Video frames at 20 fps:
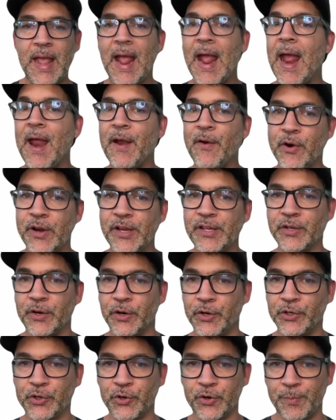and
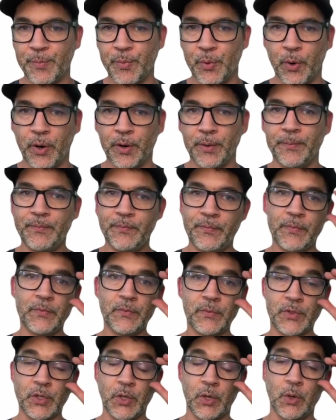research report.
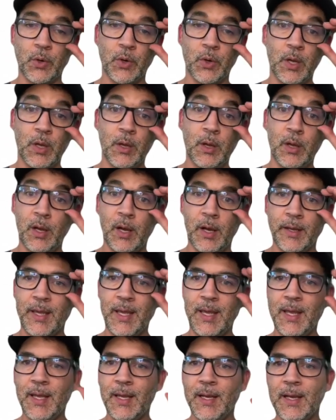So
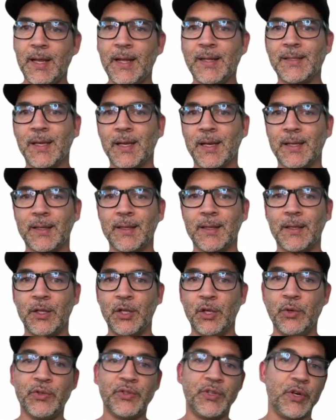again, it's going to
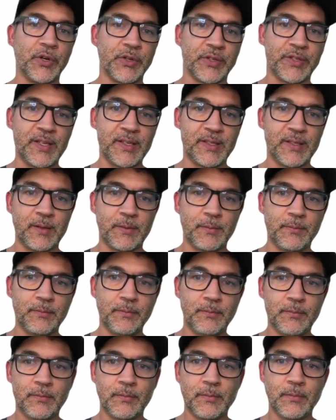use your
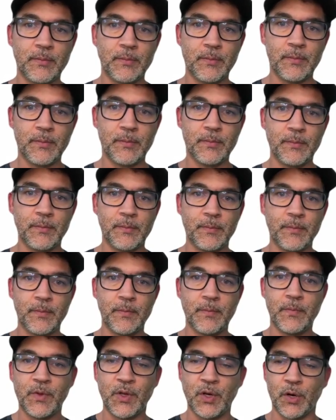system,
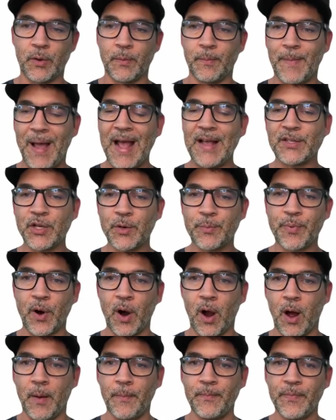your master
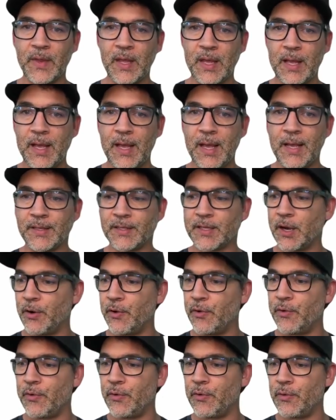prompt, is
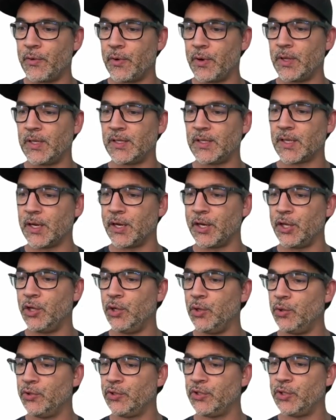gonna
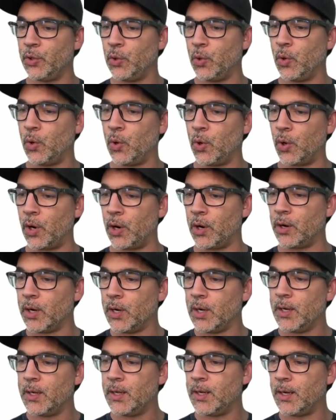use your
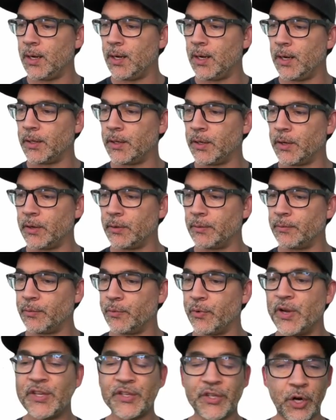
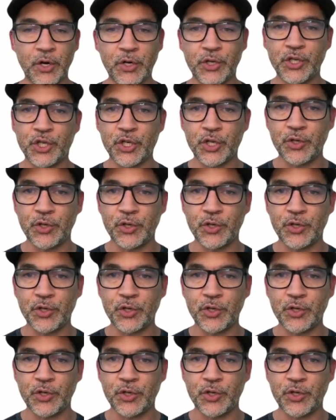research